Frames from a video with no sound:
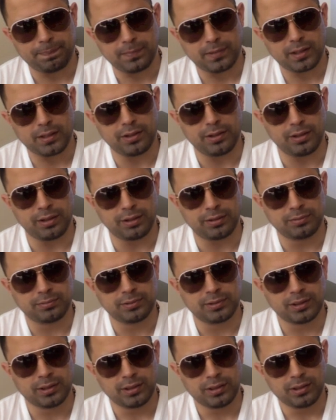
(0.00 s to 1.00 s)
you know.
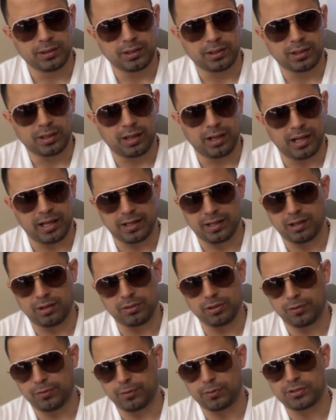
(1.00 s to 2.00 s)
I don't
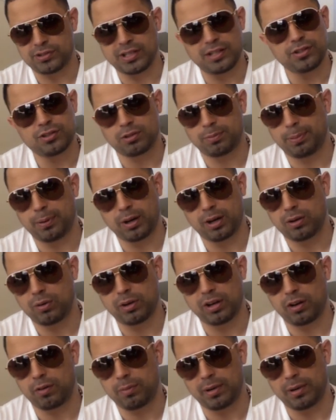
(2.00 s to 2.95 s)
know if it was Central Park or whatever,